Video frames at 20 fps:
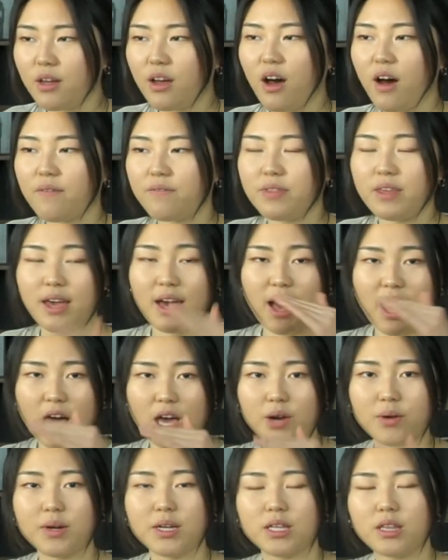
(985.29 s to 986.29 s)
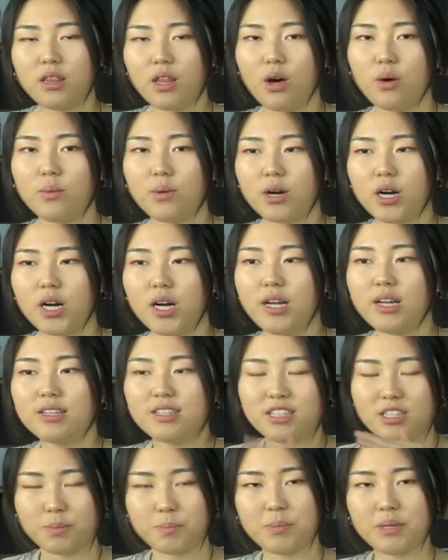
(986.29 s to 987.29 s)
of the higher and lower
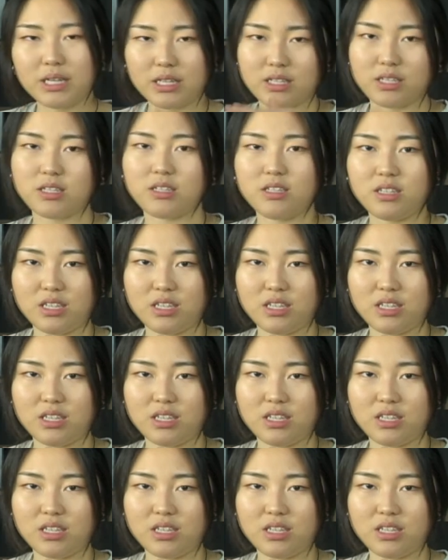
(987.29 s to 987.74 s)
split